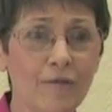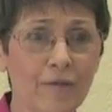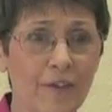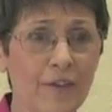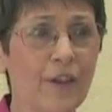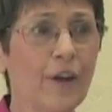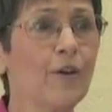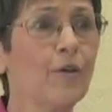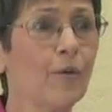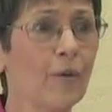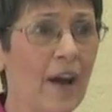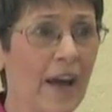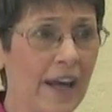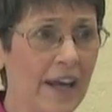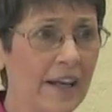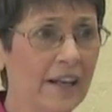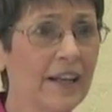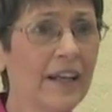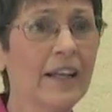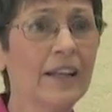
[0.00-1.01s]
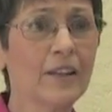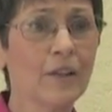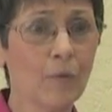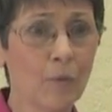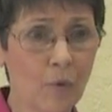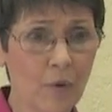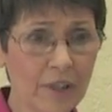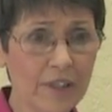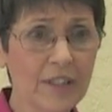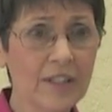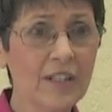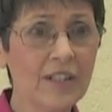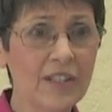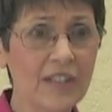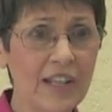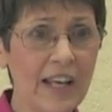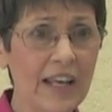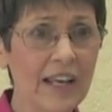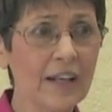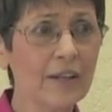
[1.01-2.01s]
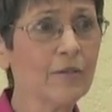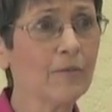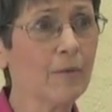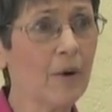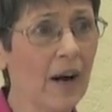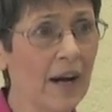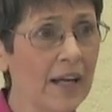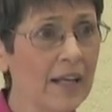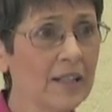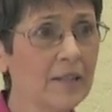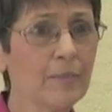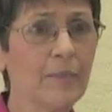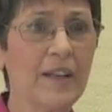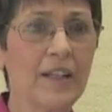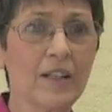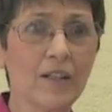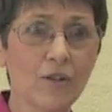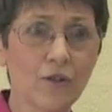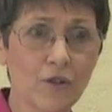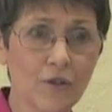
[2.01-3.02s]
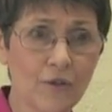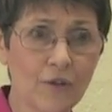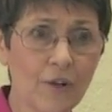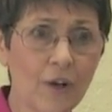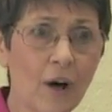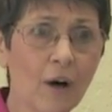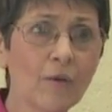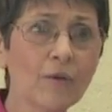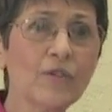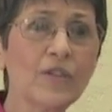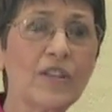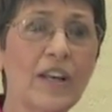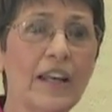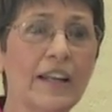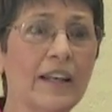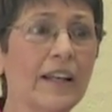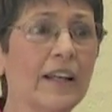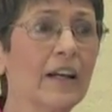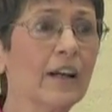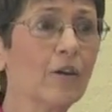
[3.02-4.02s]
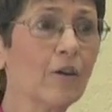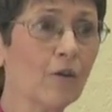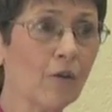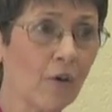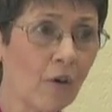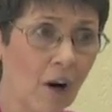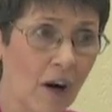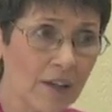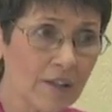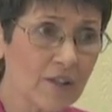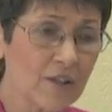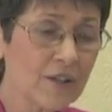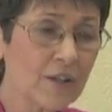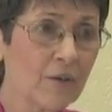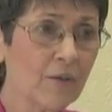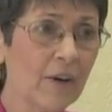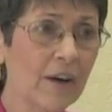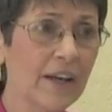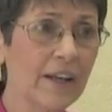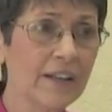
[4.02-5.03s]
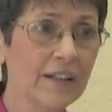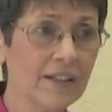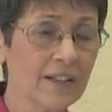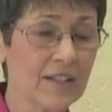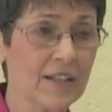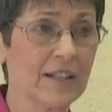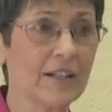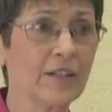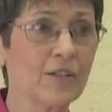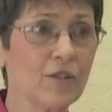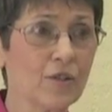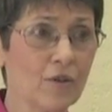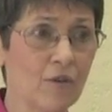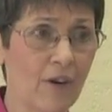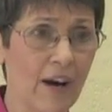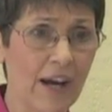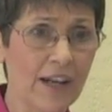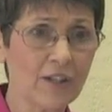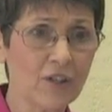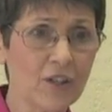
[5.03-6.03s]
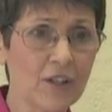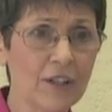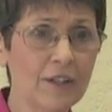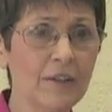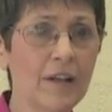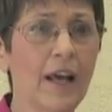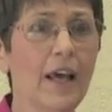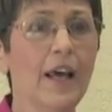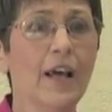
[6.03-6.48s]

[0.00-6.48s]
for the grain in the wood to sand, right? Because you know sanding across the grain is going to scratch it.